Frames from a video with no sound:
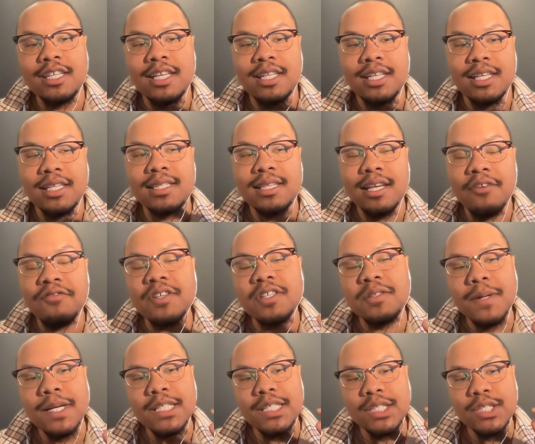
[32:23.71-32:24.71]
in itself,
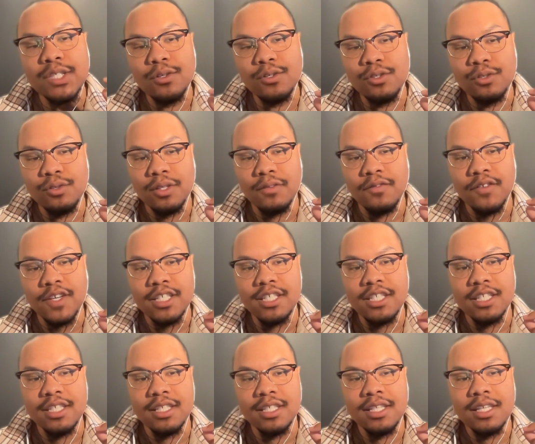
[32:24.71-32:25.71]
especially social
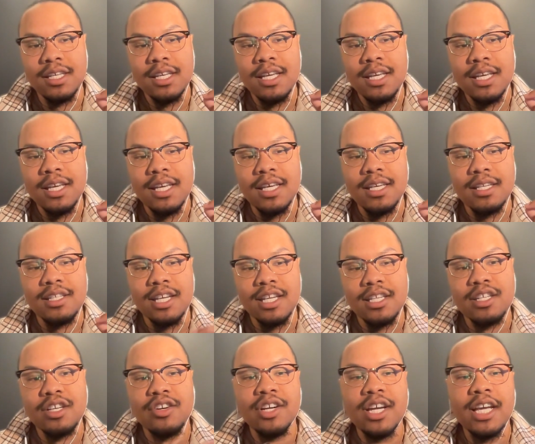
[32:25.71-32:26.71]
innovation, is
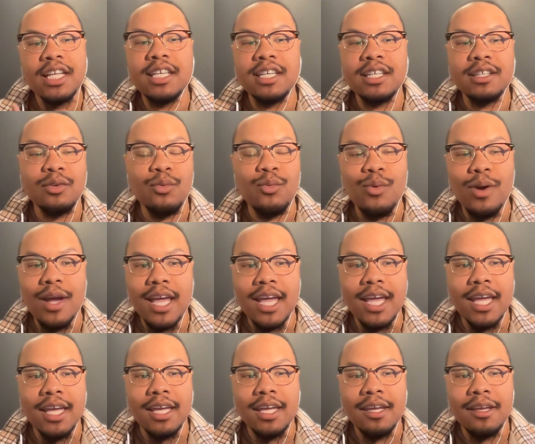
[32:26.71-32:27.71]
created in a
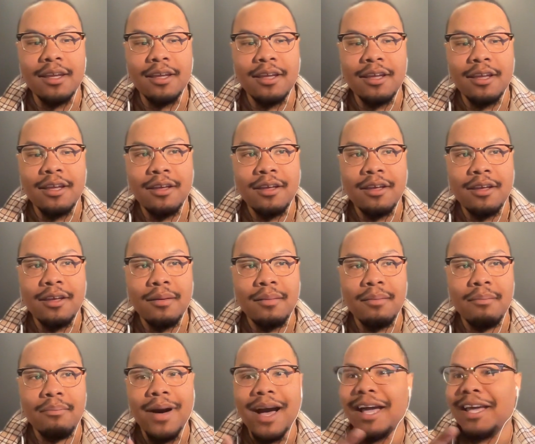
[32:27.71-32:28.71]
way
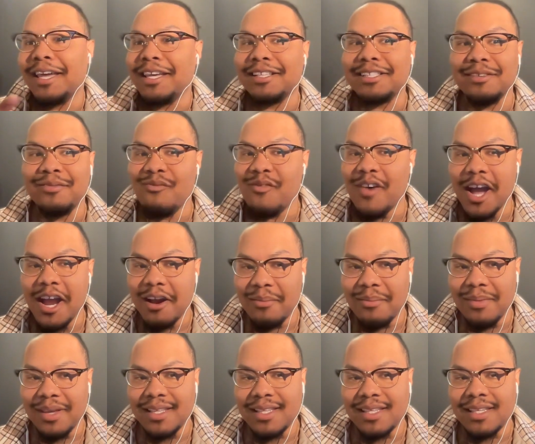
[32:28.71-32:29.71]
by its
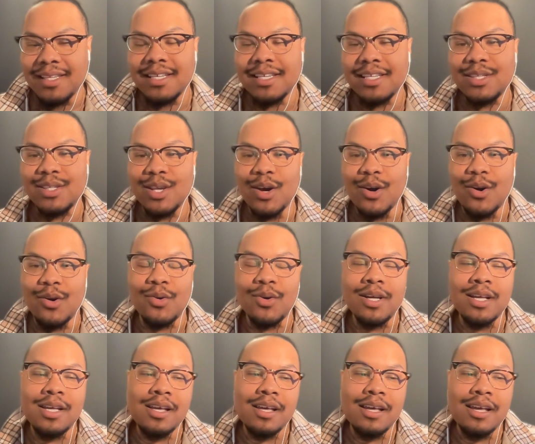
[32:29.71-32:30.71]
environment. So
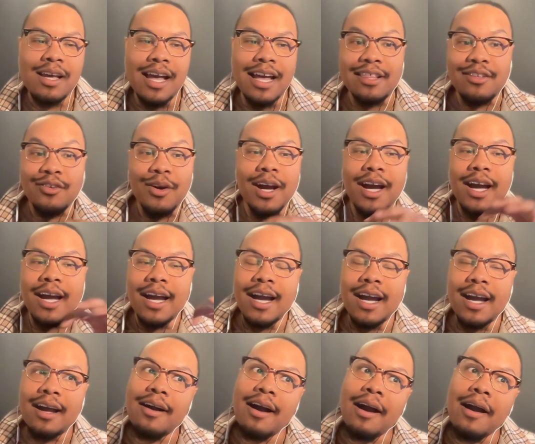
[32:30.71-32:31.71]

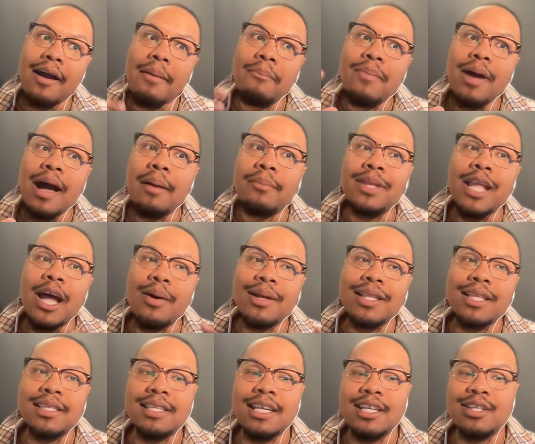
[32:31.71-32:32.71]
I'm now at a
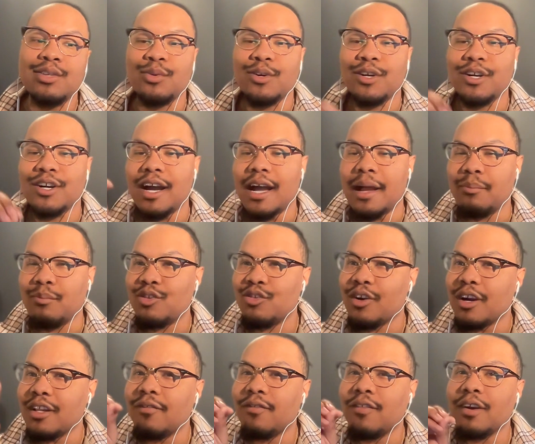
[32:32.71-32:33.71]
stage where I'm
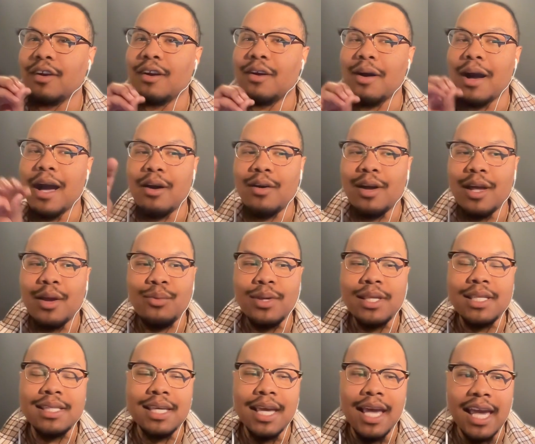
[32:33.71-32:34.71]
trying to figure out how can we
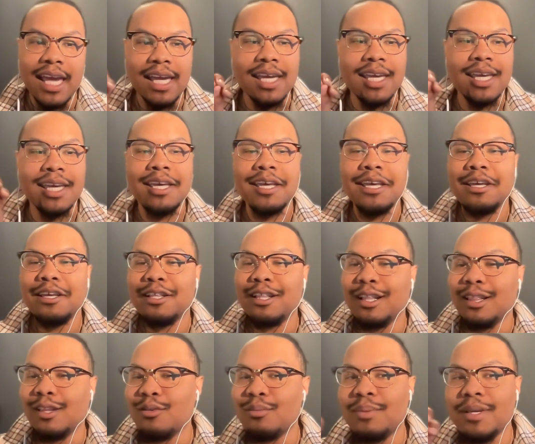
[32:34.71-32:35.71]
take the
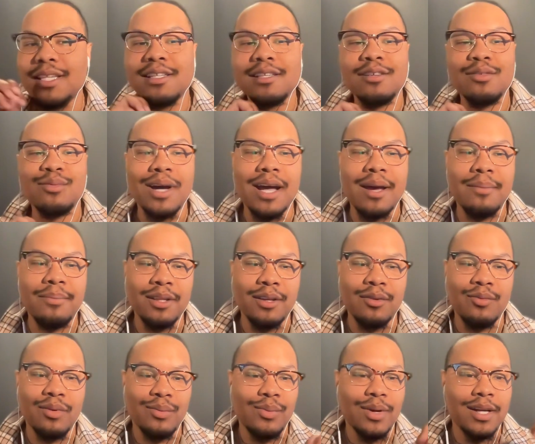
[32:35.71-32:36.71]
little pieces of what happened
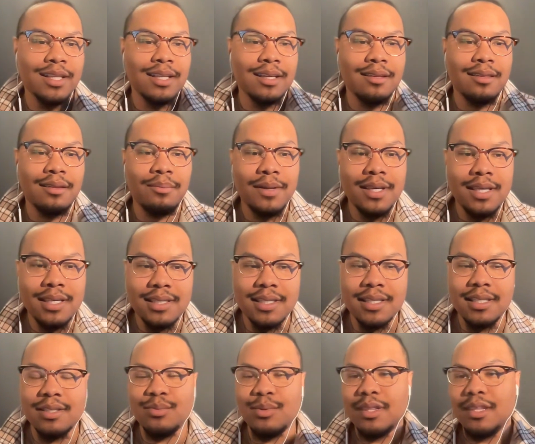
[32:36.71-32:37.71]
in Rwanda, the
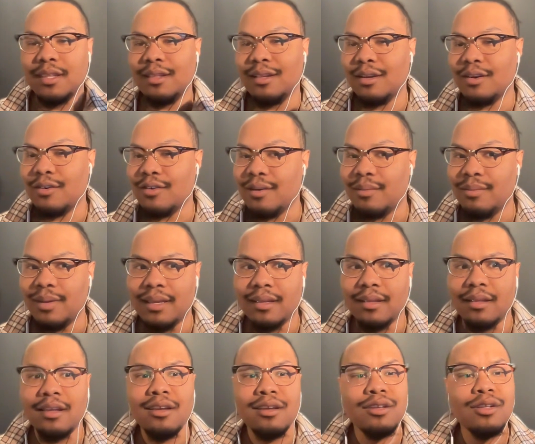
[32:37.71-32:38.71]
pieces within the
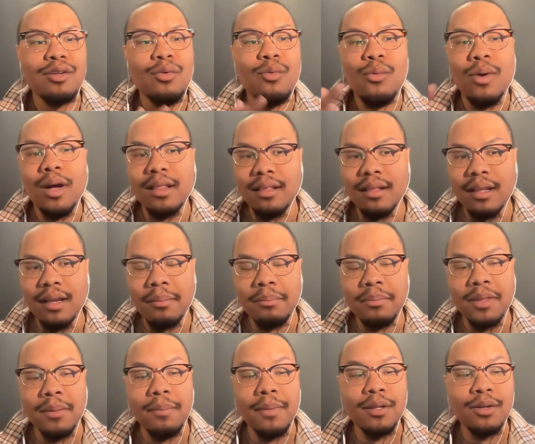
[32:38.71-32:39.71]
Caribbean, you know, what the
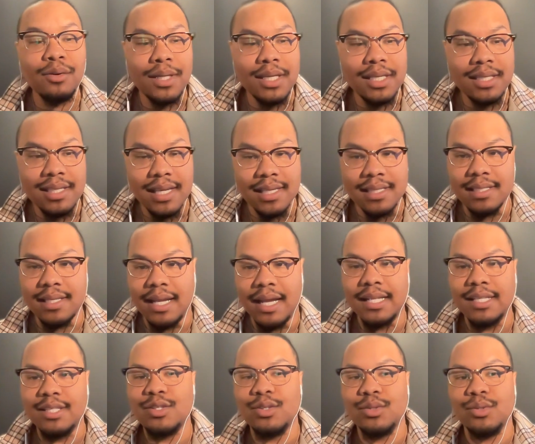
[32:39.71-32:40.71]
Middle East has
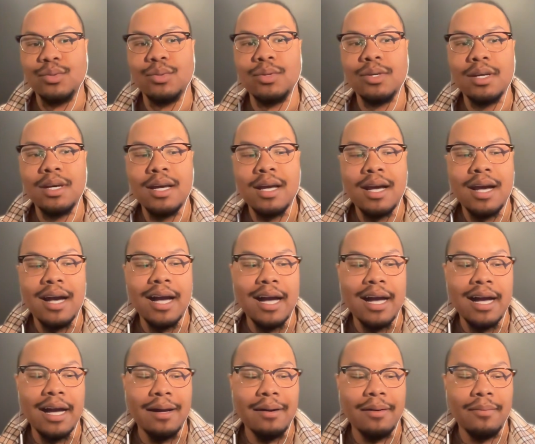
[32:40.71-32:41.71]
done to,
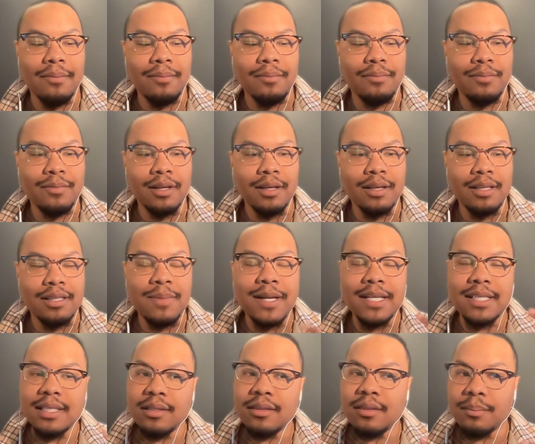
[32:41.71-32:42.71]

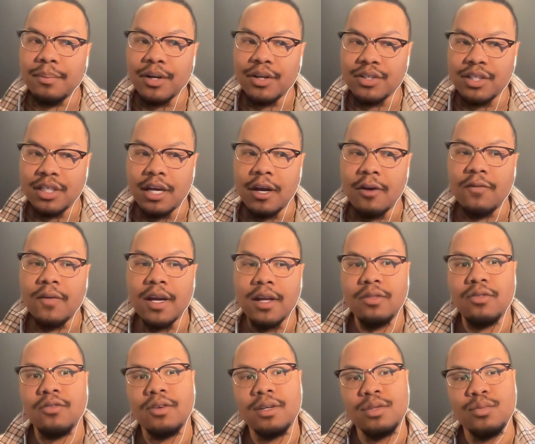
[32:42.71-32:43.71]
especially the Persian Gulf
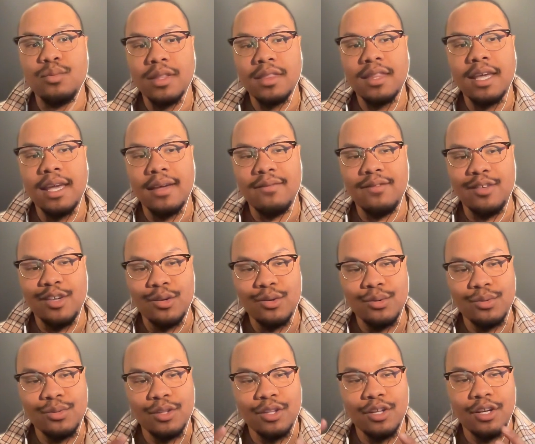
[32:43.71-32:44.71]
countries, what they have
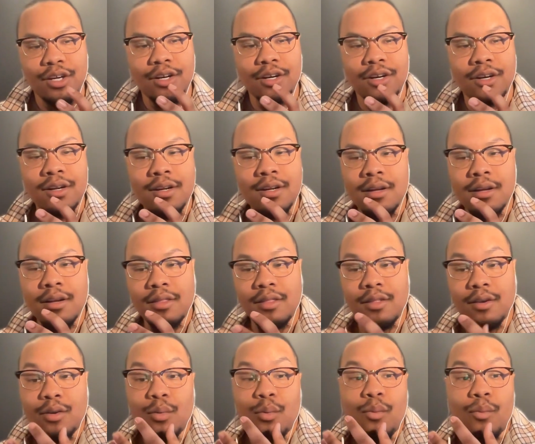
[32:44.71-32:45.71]
used their
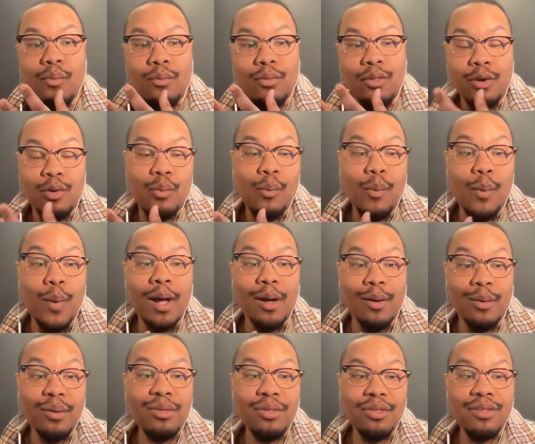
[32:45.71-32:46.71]

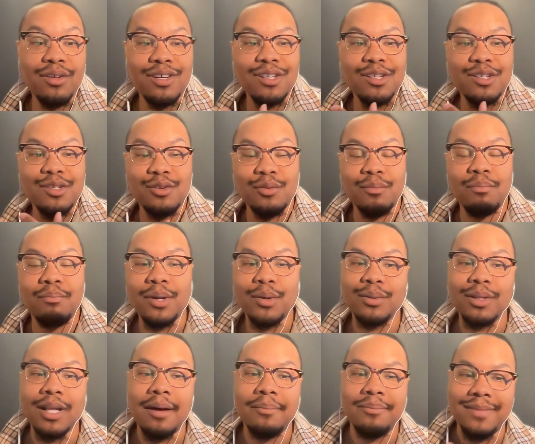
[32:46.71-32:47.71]
wealth to build
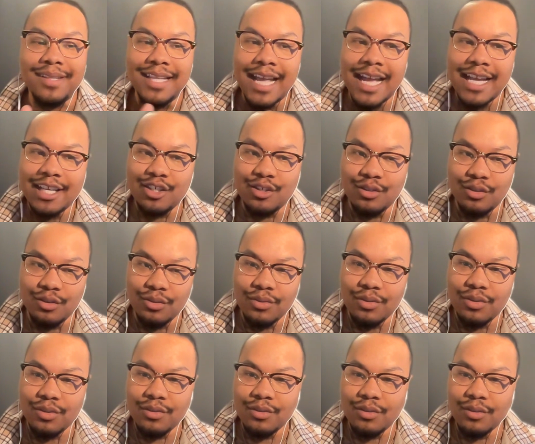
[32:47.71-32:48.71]
up
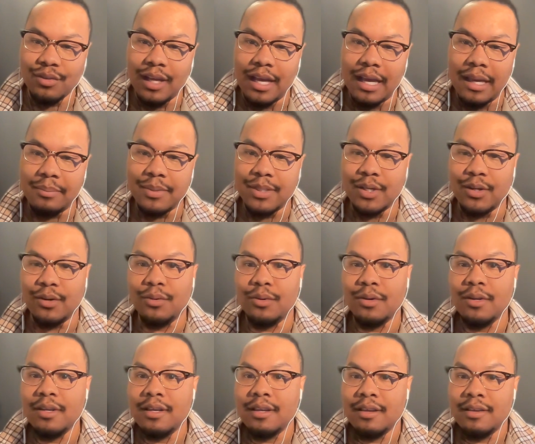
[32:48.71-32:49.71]
nationals. So
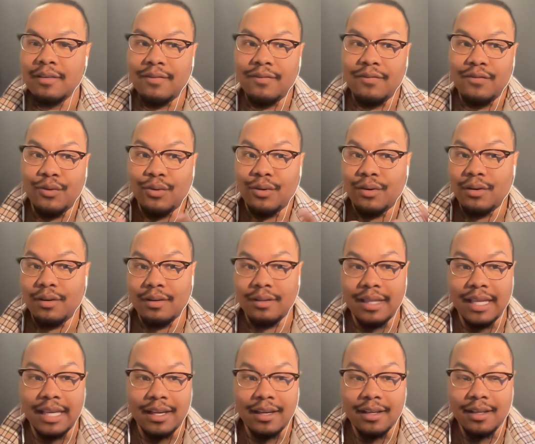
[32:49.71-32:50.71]
for
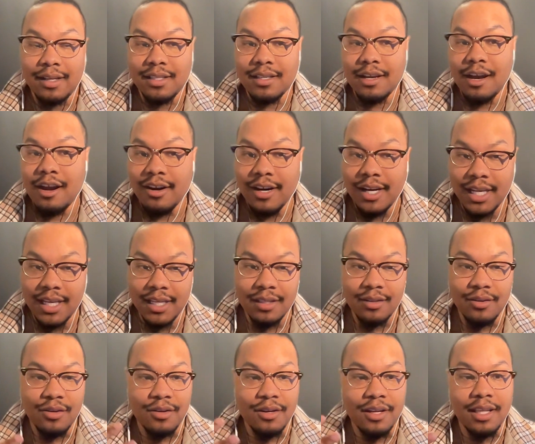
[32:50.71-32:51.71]
like a Qatarian
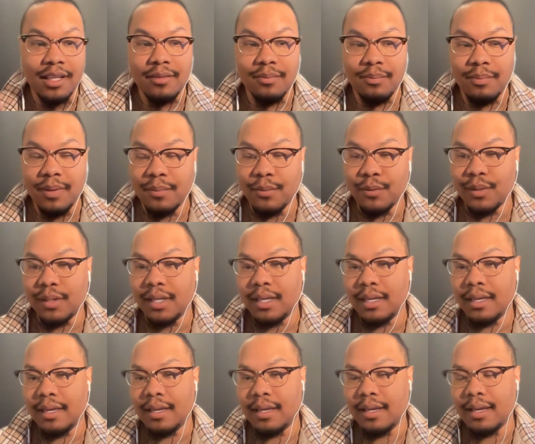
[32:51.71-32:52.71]
or people in
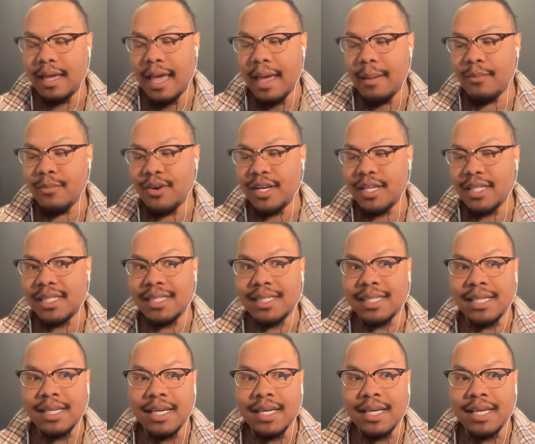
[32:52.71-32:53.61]
the Emirates,